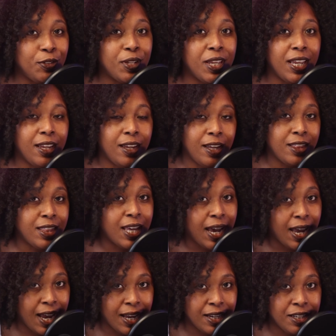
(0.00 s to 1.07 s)
So you can get
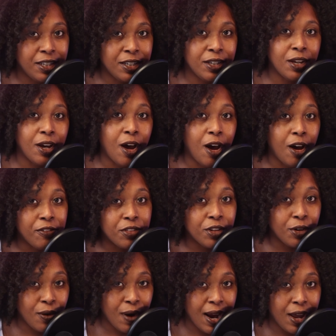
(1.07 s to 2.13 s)
that idea off
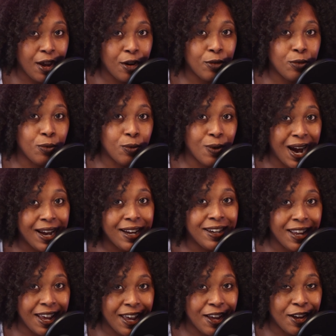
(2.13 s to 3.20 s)
the ground right
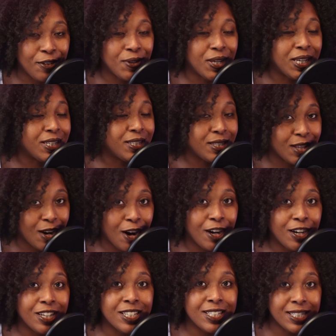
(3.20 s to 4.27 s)
now and
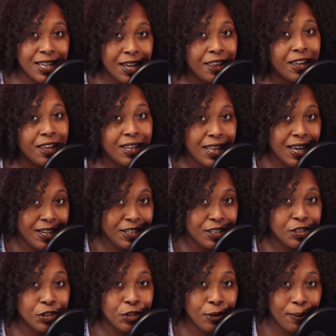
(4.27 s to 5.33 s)
start selling that
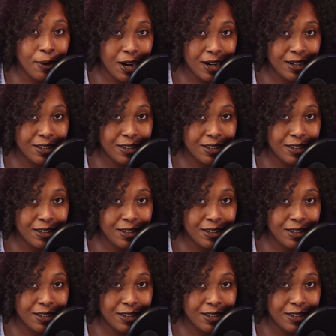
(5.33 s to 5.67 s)
digital